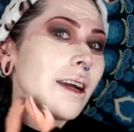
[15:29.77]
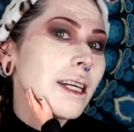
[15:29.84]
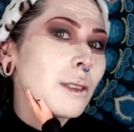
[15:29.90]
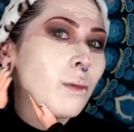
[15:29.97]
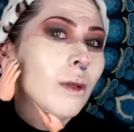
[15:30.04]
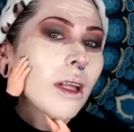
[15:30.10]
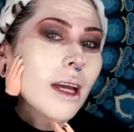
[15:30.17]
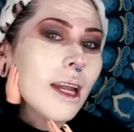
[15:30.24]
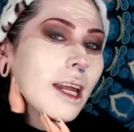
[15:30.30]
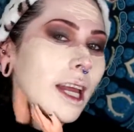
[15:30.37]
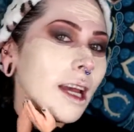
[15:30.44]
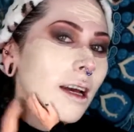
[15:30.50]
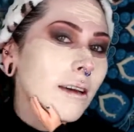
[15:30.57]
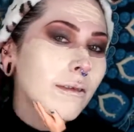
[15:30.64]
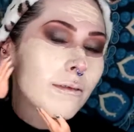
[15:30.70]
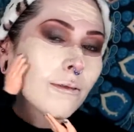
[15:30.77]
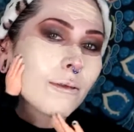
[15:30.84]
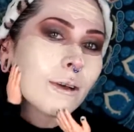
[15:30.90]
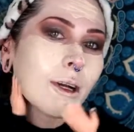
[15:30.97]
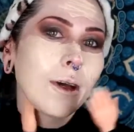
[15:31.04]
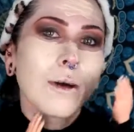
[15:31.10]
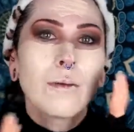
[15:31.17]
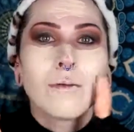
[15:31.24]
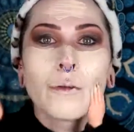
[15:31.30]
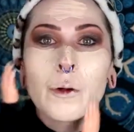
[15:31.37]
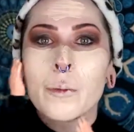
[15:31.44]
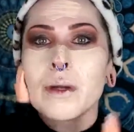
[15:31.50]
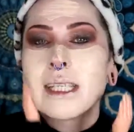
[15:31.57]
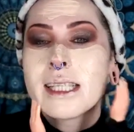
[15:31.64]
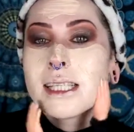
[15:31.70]
is plenty of room
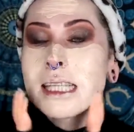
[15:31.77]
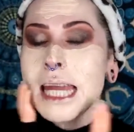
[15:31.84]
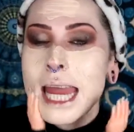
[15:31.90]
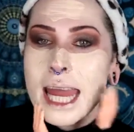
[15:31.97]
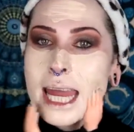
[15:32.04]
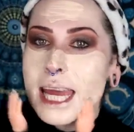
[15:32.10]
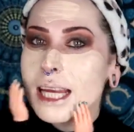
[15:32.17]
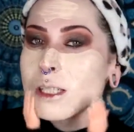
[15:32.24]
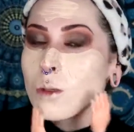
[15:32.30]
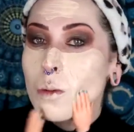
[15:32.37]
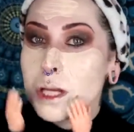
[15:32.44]
for mistakes.